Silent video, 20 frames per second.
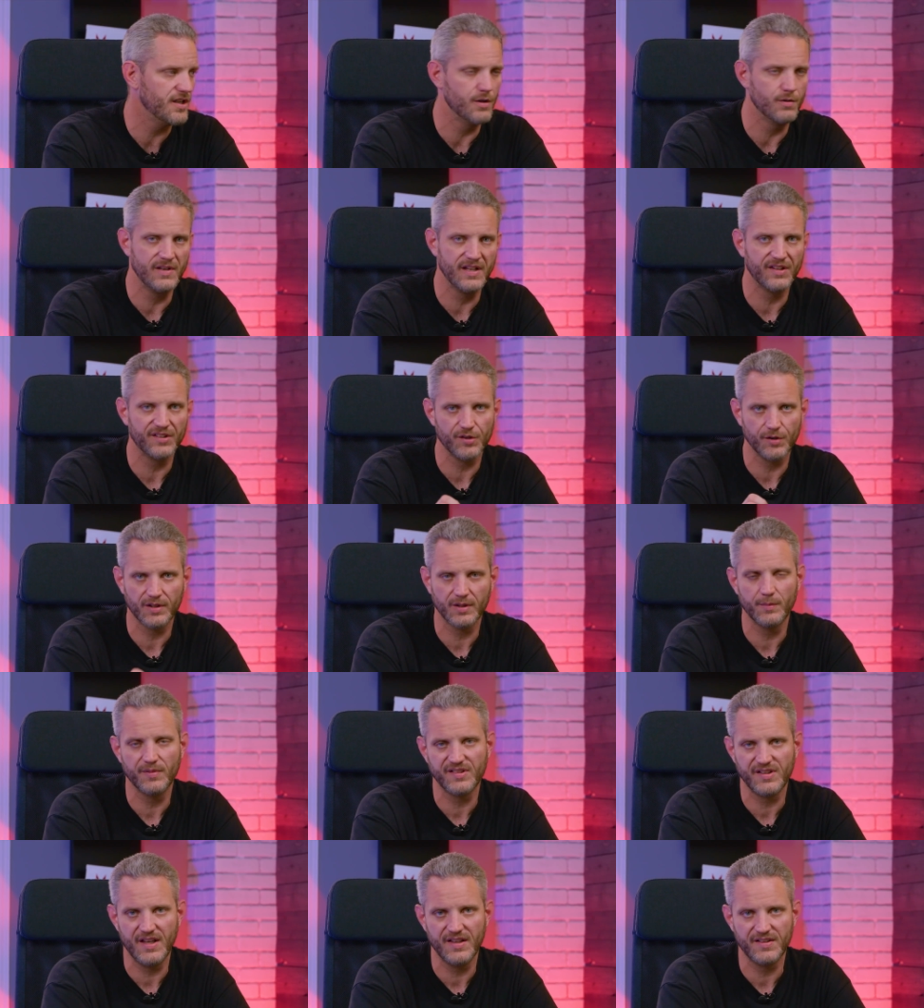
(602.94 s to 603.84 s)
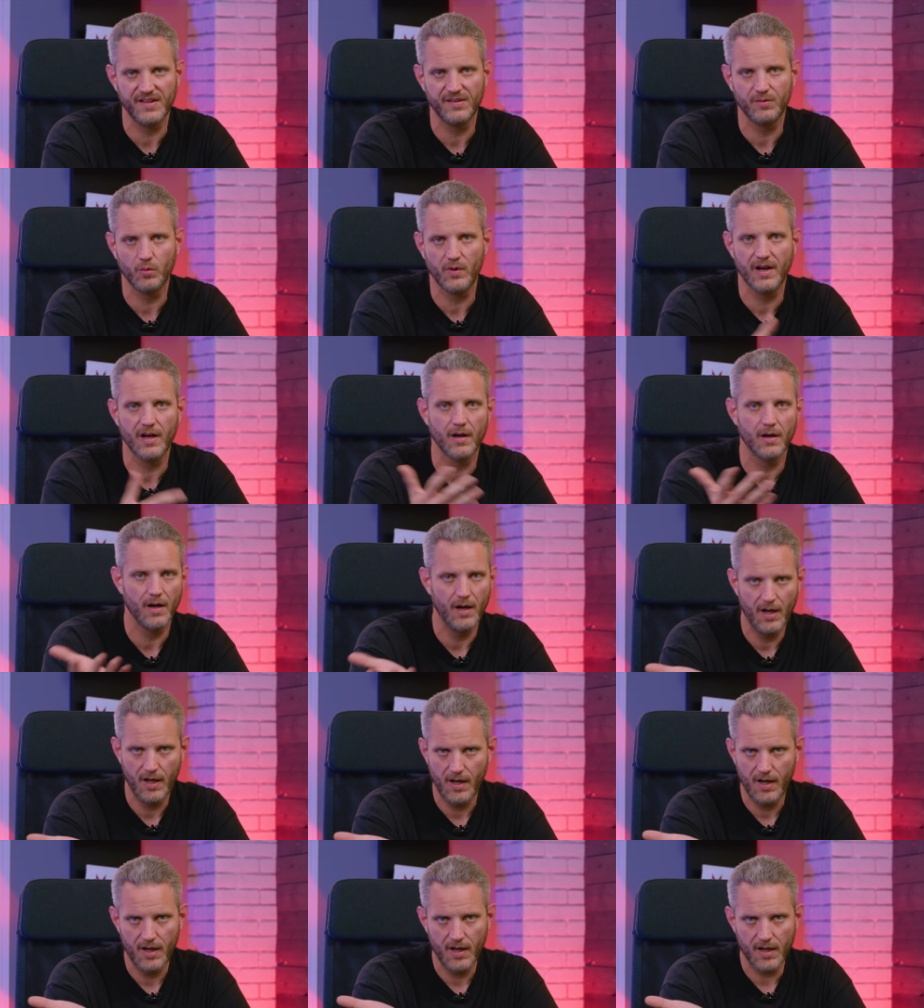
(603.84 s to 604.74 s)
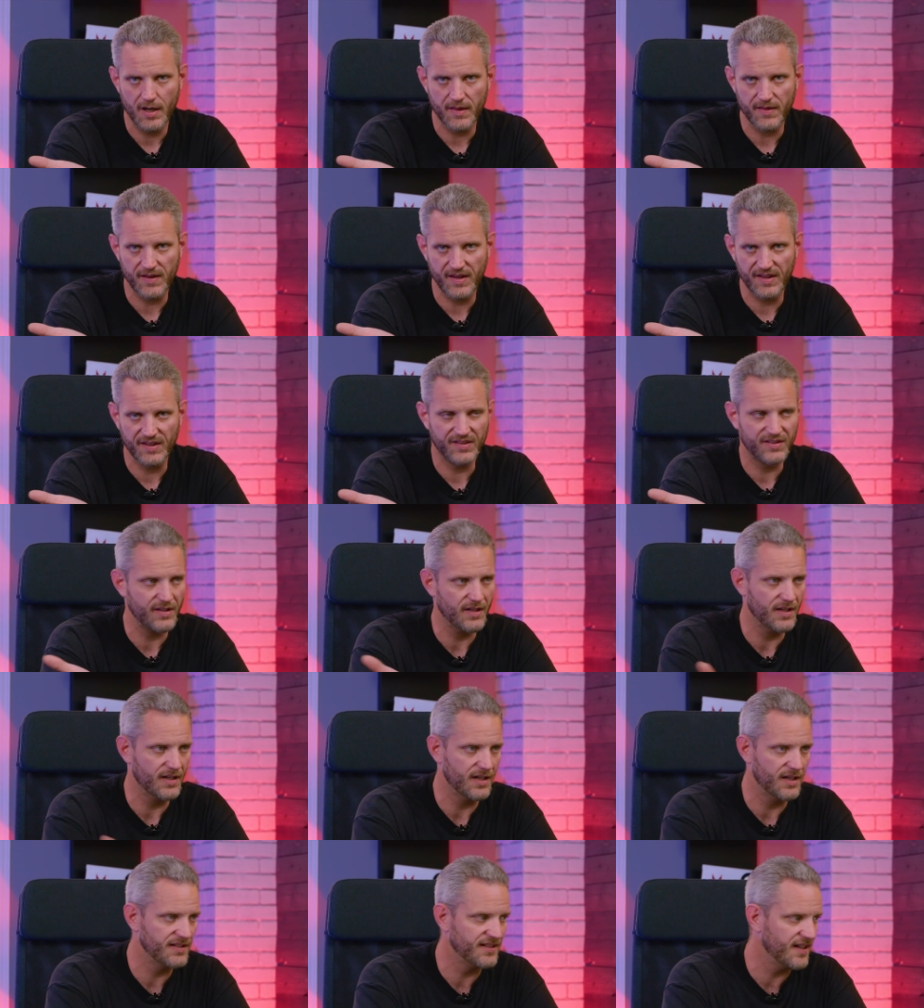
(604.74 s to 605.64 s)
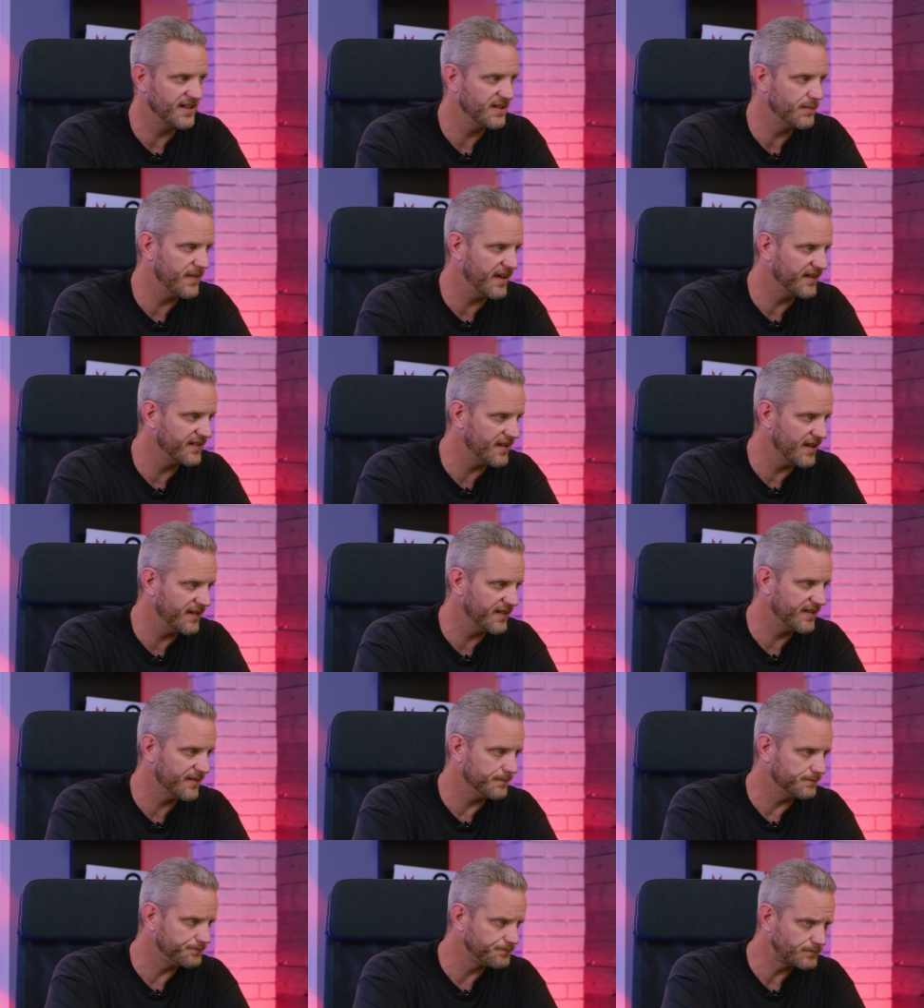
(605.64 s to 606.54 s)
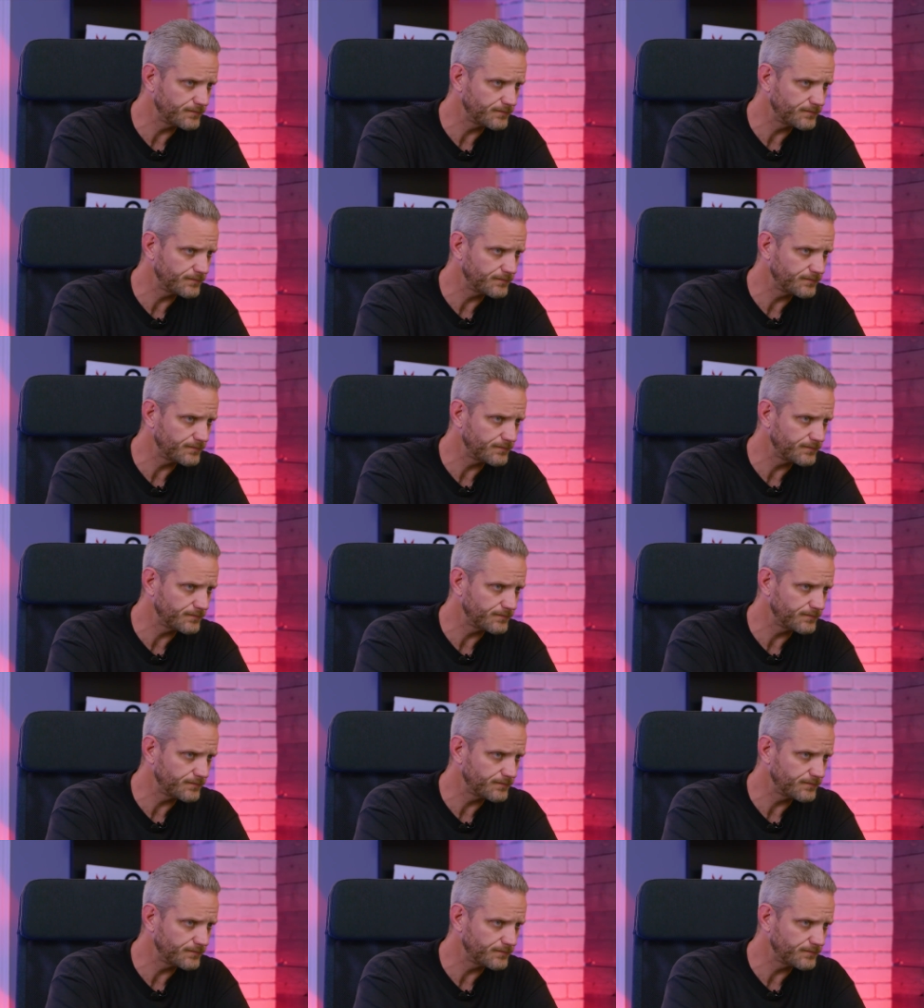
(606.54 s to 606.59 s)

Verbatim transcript: unique circumstances where these uh, tend to make sense.